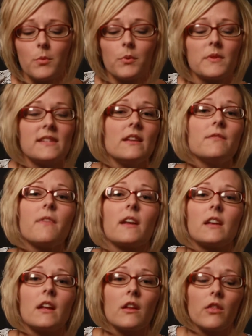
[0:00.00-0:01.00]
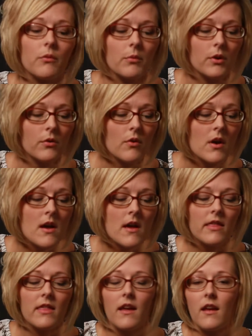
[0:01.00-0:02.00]
would receive funding through
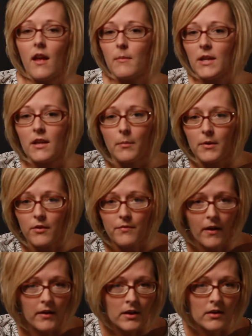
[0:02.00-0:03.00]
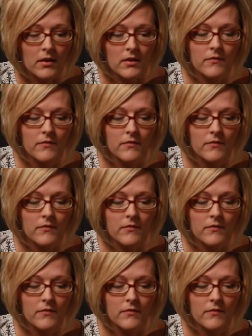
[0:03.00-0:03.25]
the MEW fund,